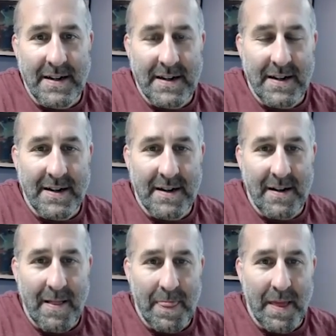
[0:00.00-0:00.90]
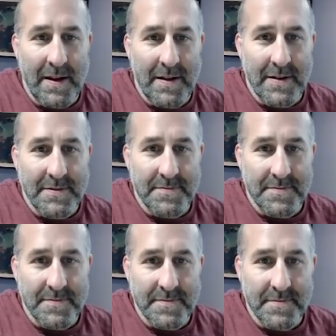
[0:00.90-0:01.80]

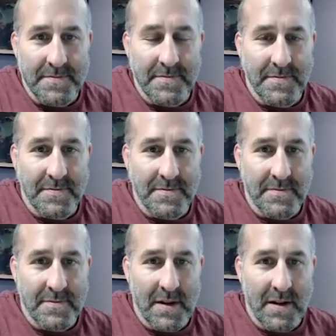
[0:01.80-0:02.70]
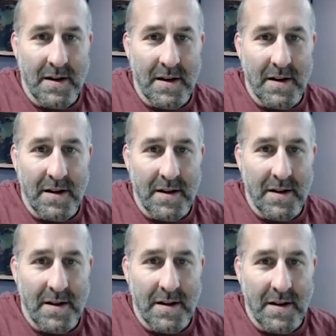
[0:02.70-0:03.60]

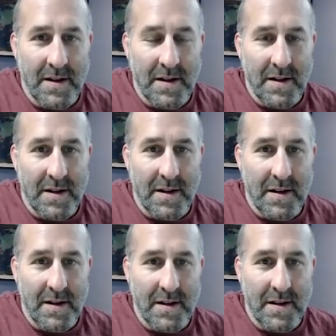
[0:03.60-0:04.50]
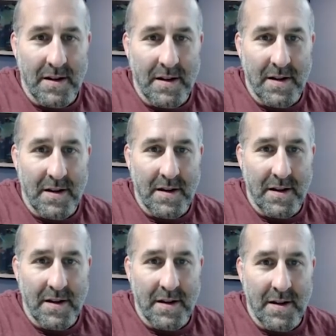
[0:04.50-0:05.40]

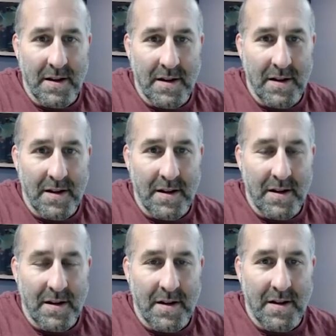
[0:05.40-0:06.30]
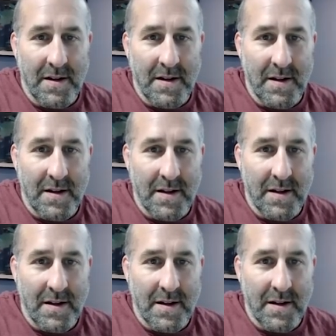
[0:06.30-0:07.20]

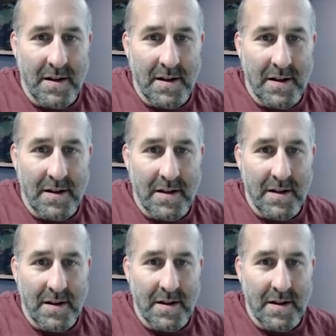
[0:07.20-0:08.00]
No words are spoken by the person on screen.